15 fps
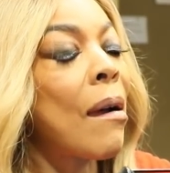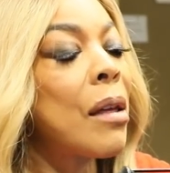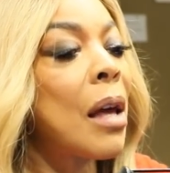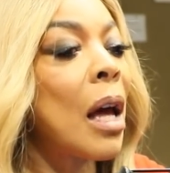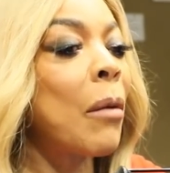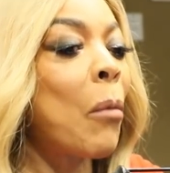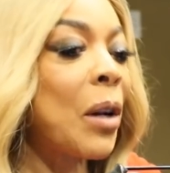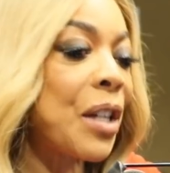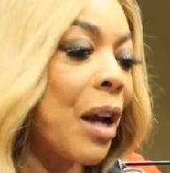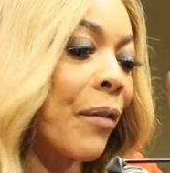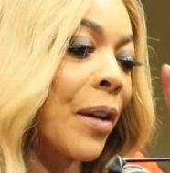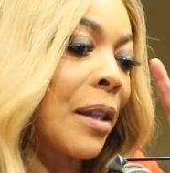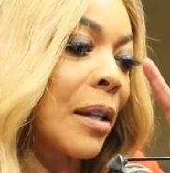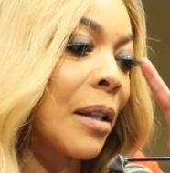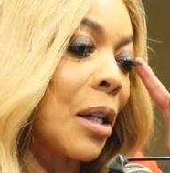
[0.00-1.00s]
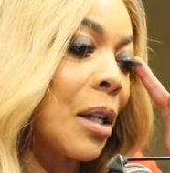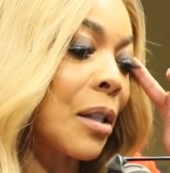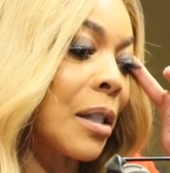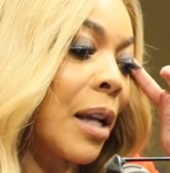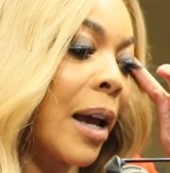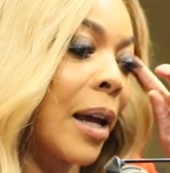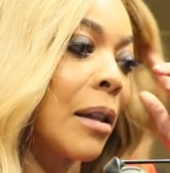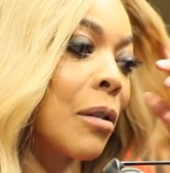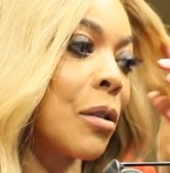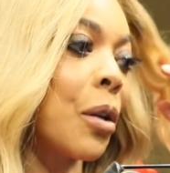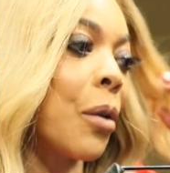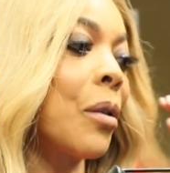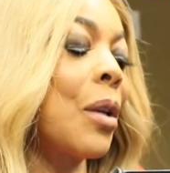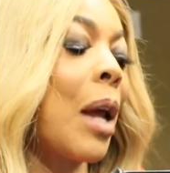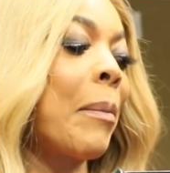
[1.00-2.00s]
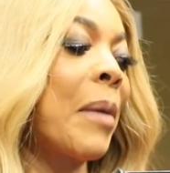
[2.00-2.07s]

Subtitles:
Yeah, you got to watch everything that you say. There's certain.